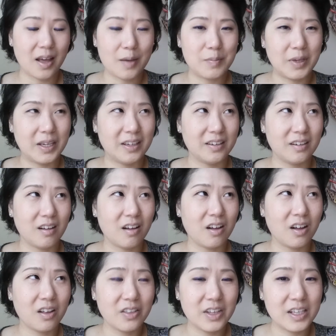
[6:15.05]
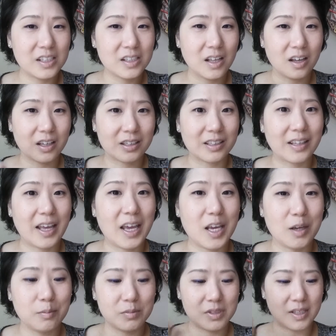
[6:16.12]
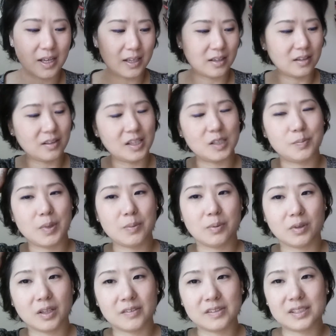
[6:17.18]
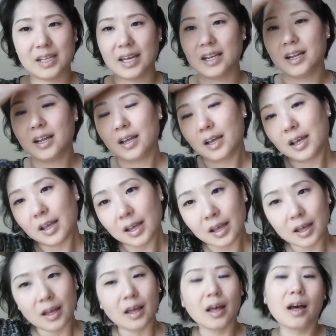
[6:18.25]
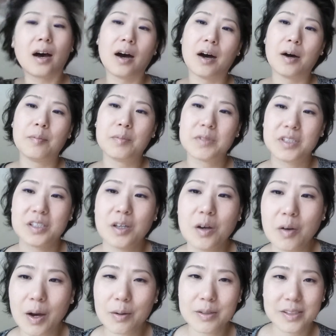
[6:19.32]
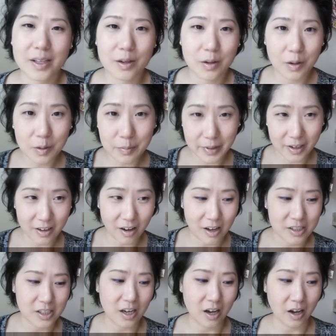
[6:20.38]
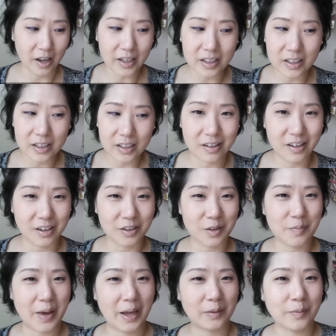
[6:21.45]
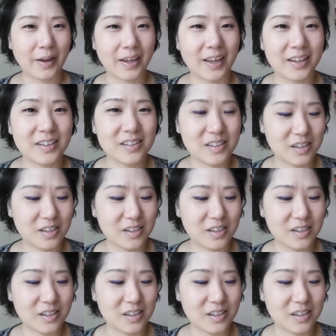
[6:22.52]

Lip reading: I mean, all these claims that these people have said. So I was like, oh my gosh, I need to get on the bandwagon.